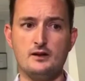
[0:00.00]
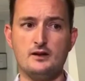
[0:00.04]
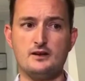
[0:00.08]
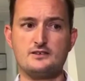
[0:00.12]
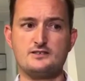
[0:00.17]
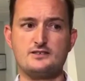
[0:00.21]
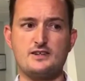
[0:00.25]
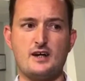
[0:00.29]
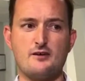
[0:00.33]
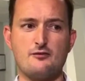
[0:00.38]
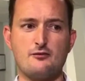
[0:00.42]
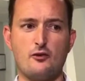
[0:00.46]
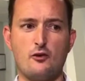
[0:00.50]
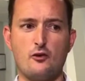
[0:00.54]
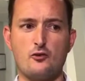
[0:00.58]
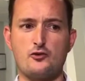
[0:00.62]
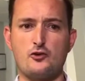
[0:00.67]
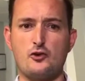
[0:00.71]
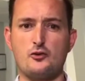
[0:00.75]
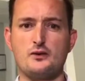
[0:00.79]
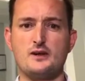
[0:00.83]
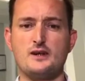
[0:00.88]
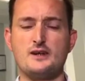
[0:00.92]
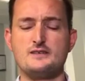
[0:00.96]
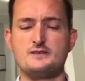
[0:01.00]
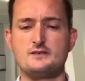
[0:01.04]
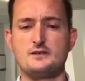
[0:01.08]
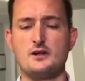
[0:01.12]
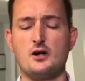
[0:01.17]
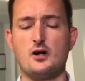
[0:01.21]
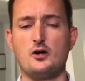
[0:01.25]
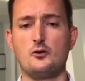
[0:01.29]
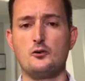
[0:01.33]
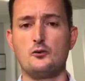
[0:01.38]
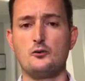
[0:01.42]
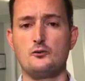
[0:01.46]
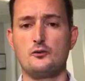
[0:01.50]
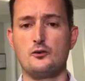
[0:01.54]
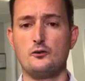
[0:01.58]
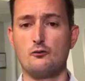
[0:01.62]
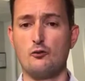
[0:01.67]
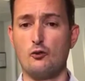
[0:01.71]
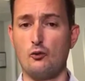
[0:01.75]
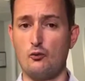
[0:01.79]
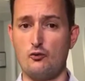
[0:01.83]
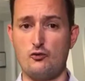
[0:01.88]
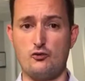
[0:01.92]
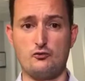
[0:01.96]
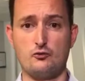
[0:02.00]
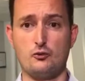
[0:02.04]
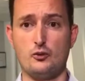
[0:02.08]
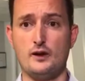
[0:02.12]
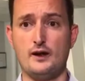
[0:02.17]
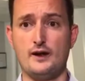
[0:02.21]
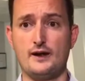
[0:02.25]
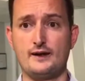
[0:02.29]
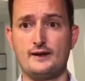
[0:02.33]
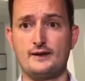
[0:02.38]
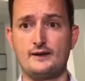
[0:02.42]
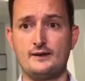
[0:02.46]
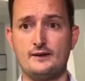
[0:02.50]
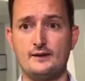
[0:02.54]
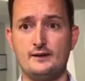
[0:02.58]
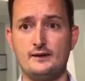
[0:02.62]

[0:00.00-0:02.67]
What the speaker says: Staff also need to know the rules of work.